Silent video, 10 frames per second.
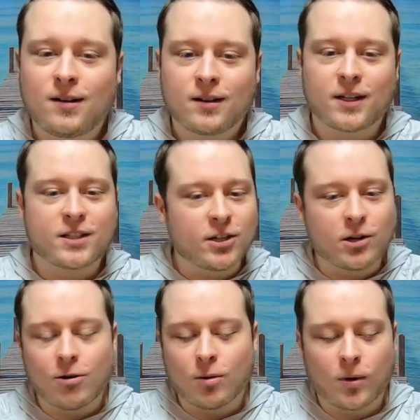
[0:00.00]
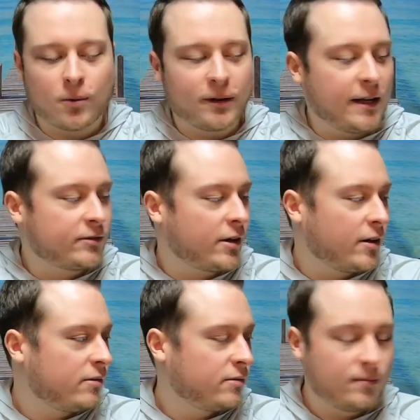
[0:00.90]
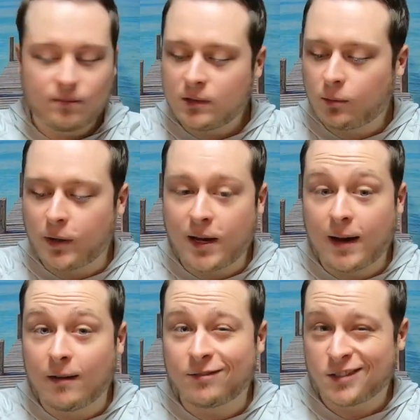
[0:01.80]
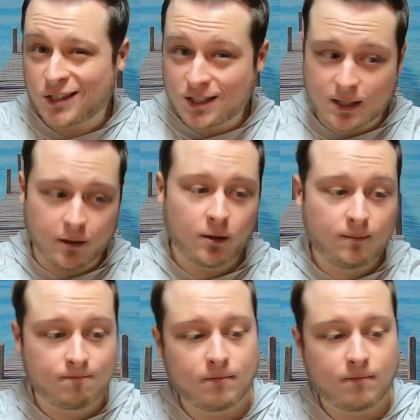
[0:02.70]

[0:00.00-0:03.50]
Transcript: Continuing where we left off, we have still